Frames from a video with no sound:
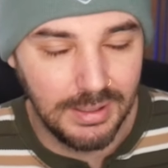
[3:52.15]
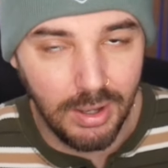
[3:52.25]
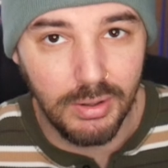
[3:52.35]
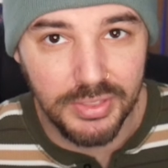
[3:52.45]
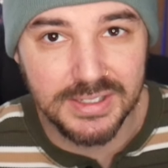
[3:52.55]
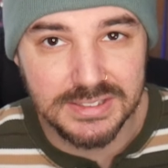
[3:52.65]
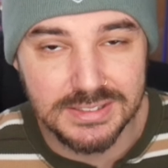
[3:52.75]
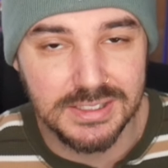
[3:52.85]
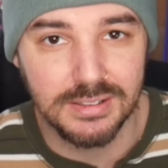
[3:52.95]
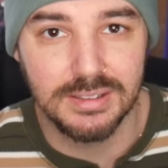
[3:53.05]
All things
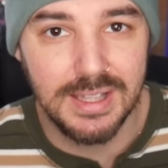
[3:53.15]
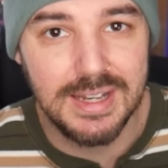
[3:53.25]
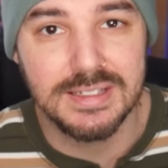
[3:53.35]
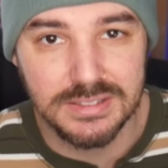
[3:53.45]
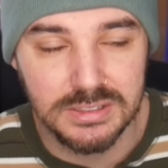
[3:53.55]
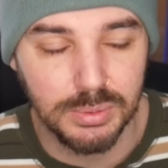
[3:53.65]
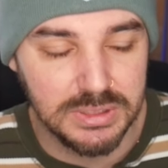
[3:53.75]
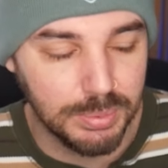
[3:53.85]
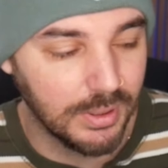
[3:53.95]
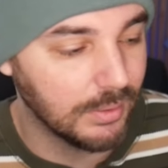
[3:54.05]
considered, it is the
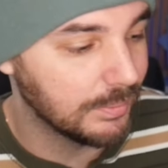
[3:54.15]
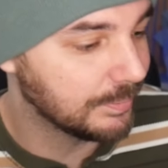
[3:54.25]
Switch Pro.